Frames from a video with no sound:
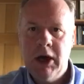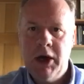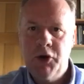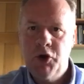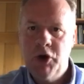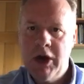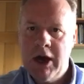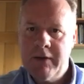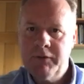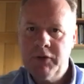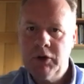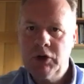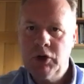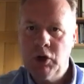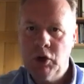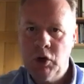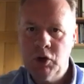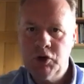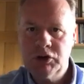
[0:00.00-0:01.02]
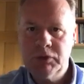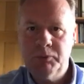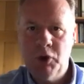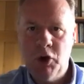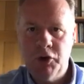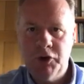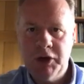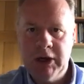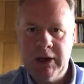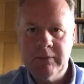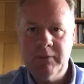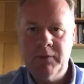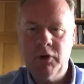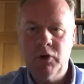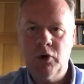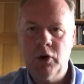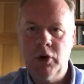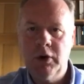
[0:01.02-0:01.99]
And whoever calls upon the name
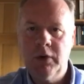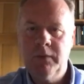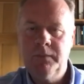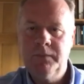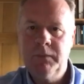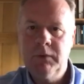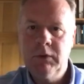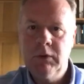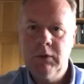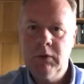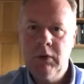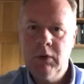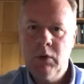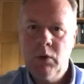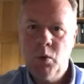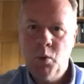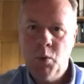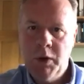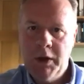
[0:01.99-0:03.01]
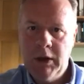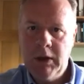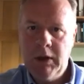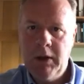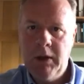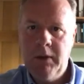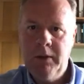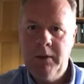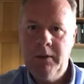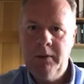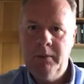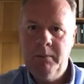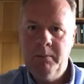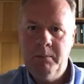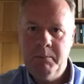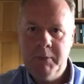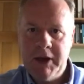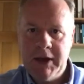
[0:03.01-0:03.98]
of the Lord will
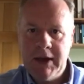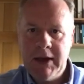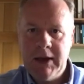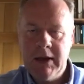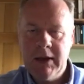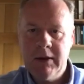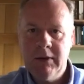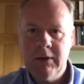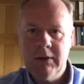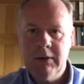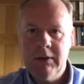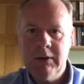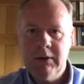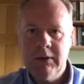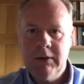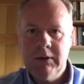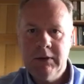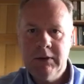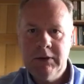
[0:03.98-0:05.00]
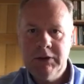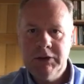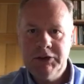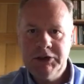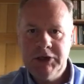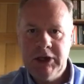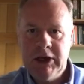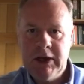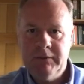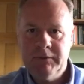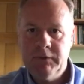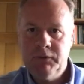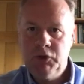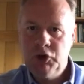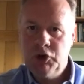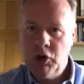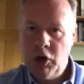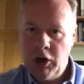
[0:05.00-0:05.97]
be saved.
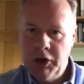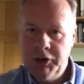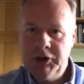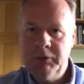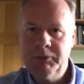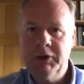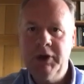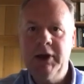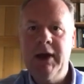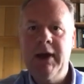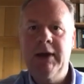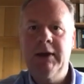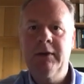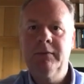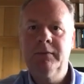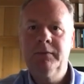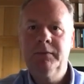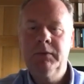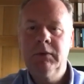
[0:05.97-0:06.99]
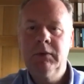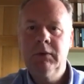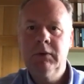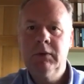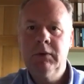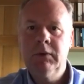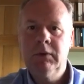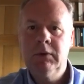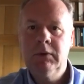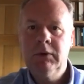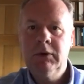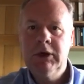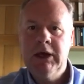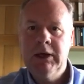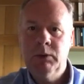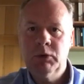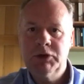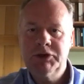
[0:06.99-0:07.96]
If you call out to him tonight,
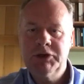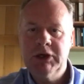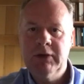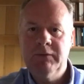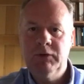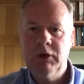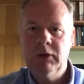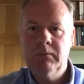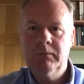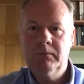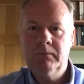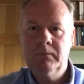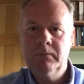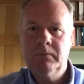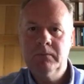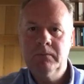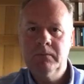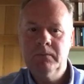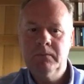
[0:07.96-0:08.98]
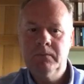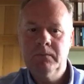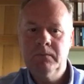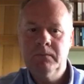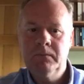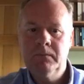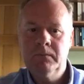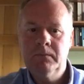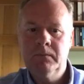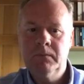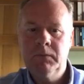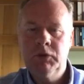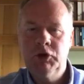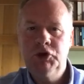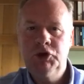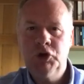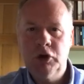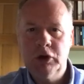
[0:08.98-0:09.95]
he will save you.
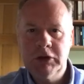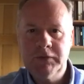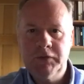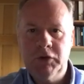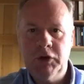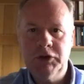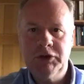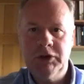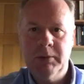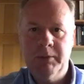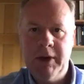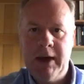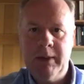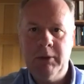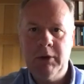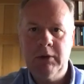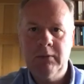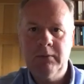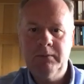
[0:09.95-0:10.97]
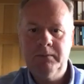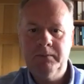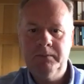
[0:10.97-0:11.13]
Shortest verse in the Bible.